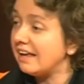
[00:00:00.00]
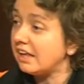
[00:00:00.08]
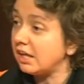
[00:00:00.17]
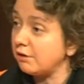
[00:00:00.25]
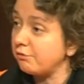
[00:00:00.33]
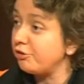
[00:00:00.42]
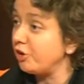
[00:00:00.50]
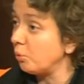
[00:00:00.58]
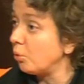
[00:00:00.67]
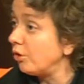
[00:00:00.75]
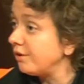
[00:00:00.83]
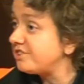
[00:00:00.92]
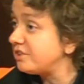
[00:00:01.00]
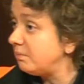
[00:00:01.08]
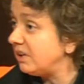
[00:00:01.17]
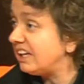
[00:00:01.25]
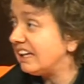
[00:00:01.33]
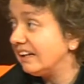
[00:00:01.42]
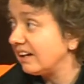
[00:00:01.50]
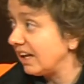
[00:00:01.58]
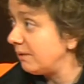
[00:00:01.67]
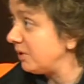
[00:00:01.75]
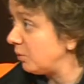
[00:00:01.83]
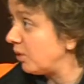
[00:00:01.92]
If there were to be
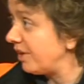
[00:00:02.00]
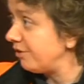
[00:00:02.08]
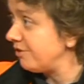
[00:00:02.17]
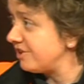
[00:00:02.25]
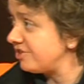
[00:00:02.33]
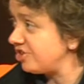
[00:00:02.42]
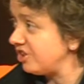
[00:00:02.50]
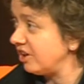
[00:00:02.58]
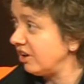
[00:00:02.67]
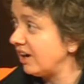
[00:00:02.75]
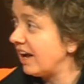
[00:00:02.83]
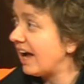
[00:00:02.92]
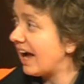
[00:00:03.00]
inclement weather this year,